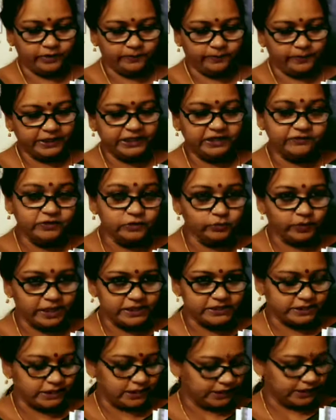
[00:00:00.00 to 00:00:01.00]
painted with
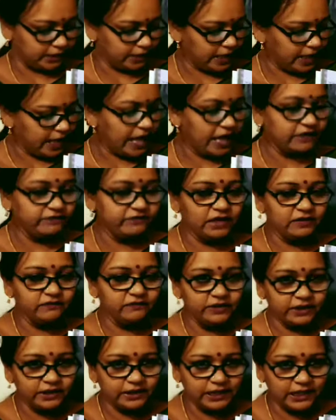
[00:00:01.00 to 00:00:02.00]
white color. And when
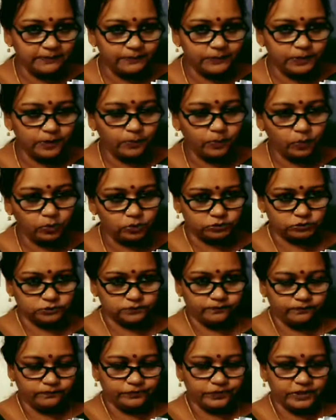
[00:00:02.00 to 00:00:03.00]
we keep the both
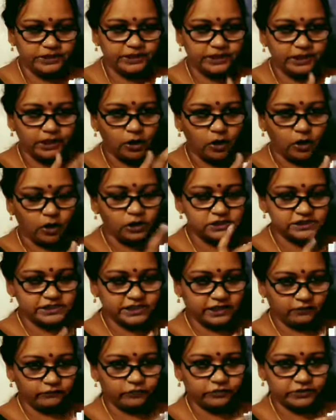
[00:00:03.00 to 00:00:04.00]
in the hot
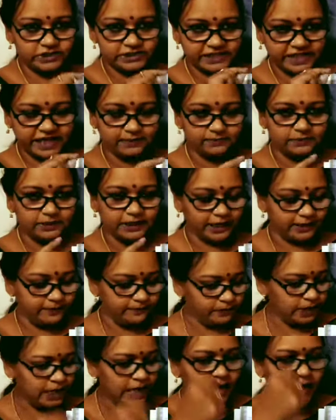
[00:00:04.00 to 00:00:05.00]
sun for the same
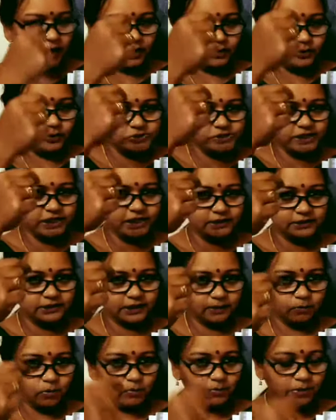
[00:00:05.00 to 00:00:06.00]
time and using a
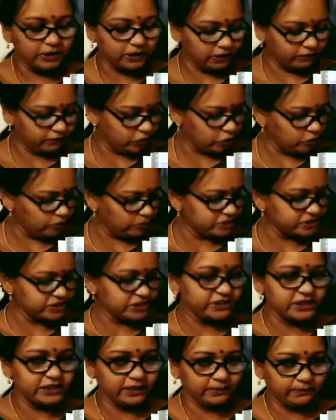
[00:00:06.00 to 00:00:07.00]
thermometer, when you measure
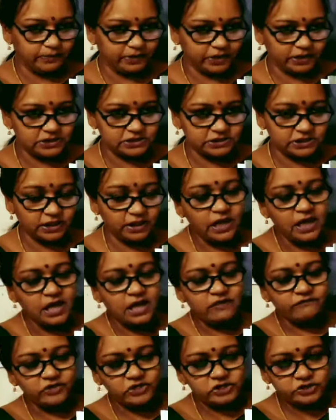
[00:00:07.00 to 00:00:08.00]
the temperature,
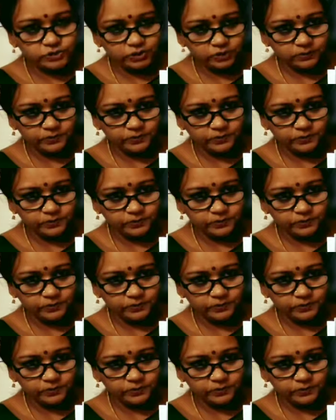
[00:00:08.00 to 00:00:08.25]
which